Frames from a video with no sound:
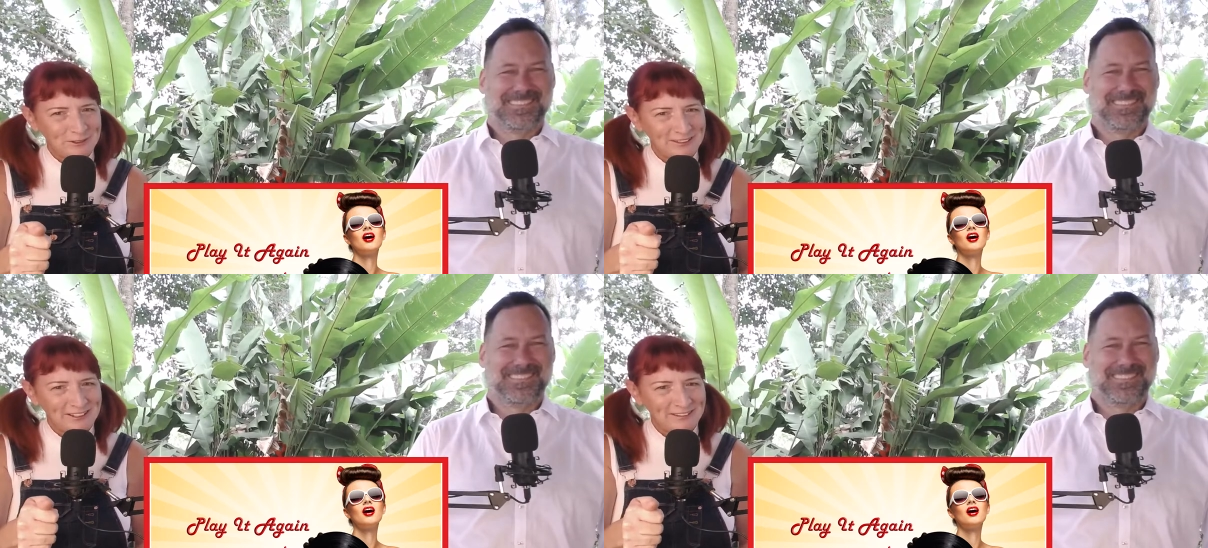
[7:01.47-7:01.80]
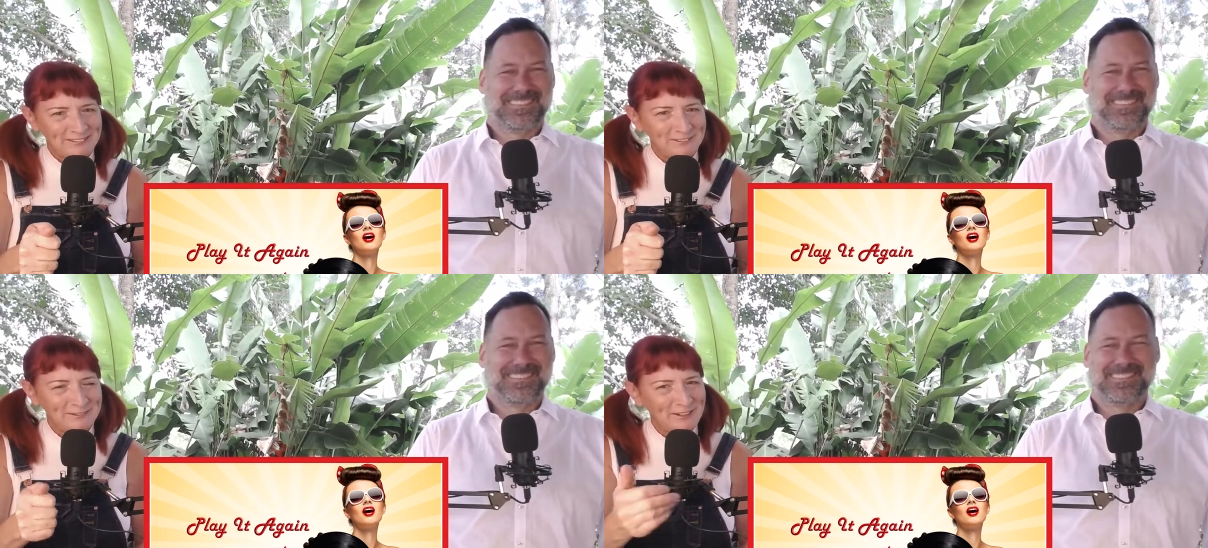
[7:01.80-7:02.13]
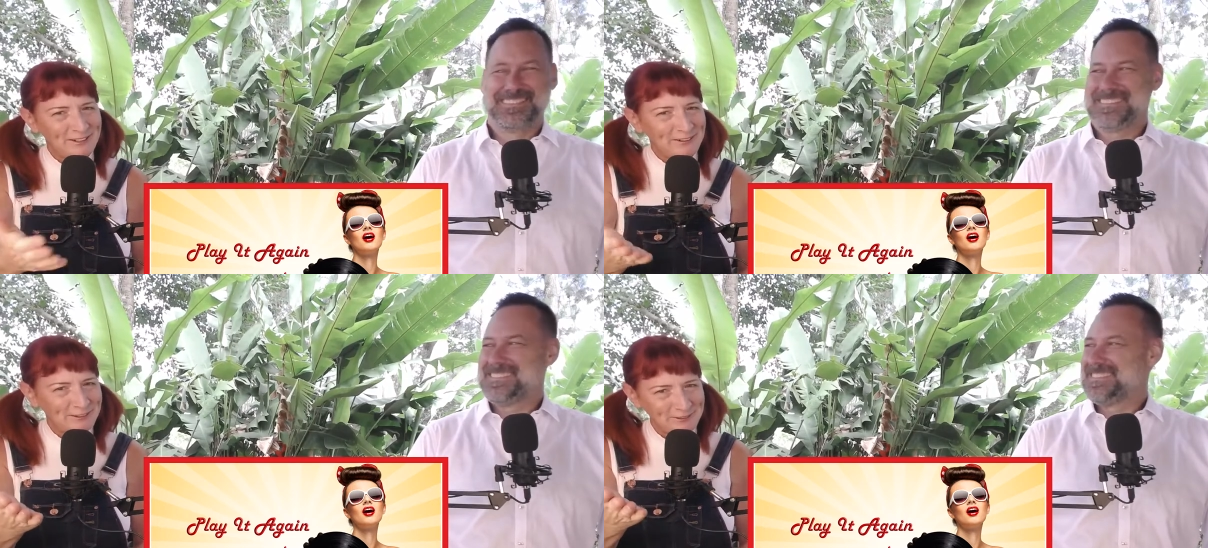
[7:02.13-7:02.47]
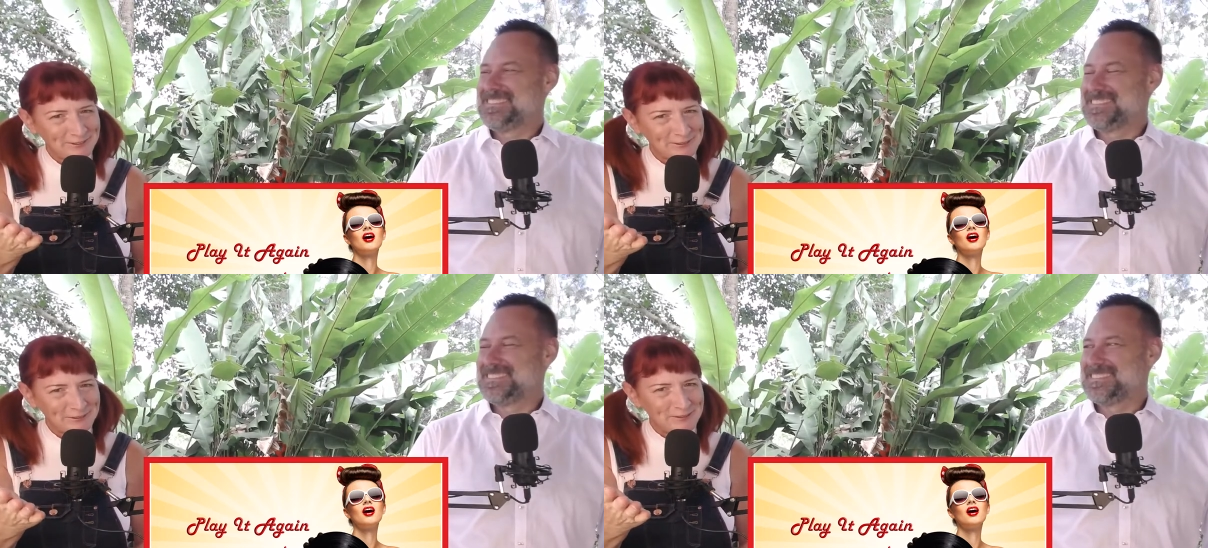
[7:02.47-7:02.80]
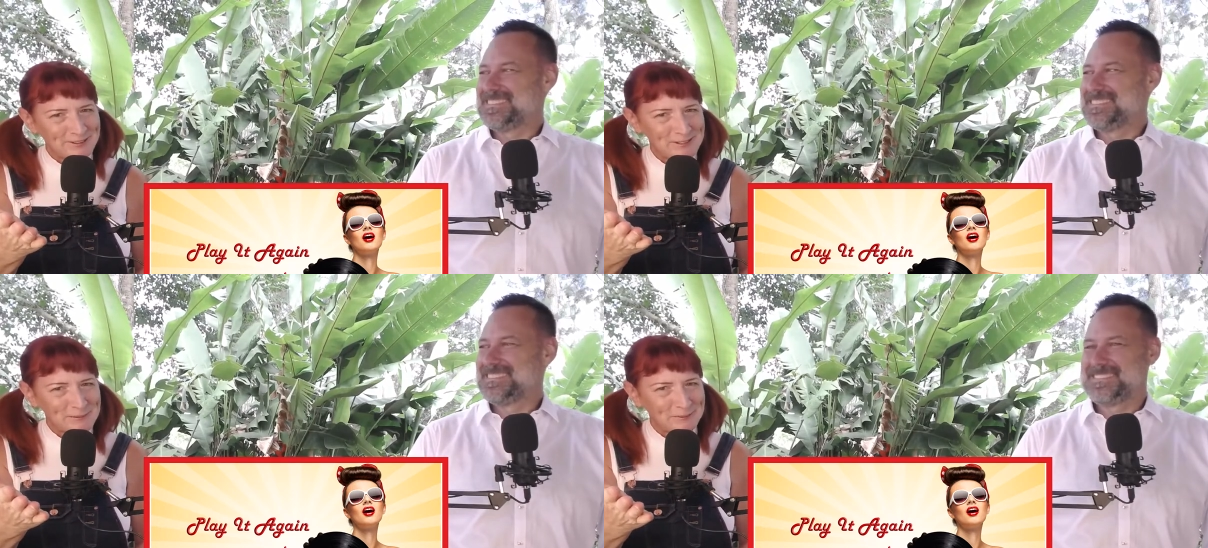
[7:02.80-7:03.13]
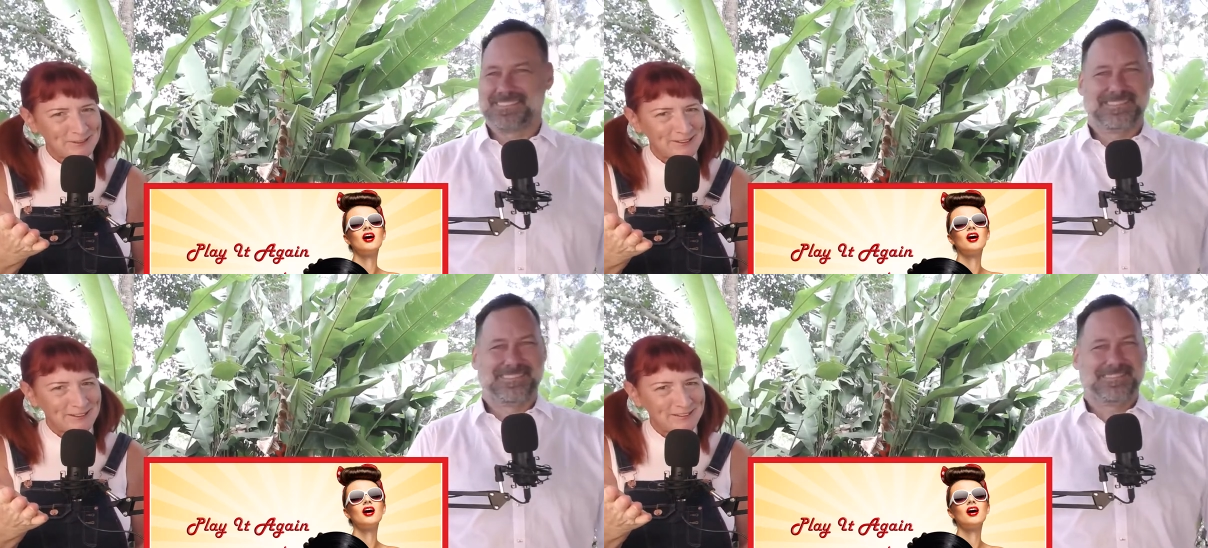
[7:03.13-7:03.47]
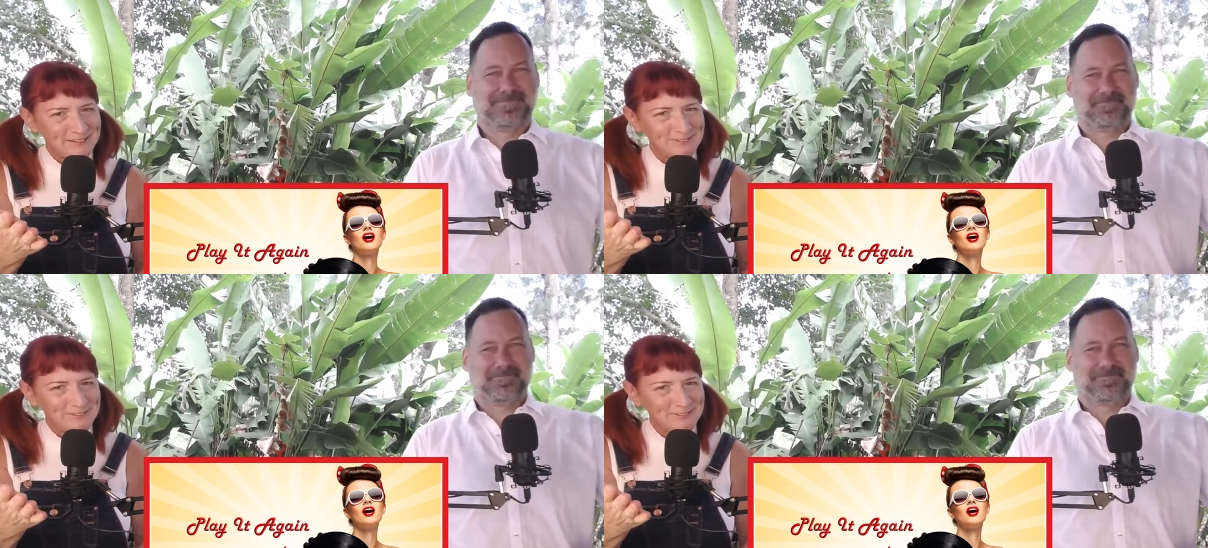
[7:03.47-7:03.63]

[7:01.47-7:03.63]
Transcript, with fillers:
Speaker 1: that too. I know you're going to want to say play it again.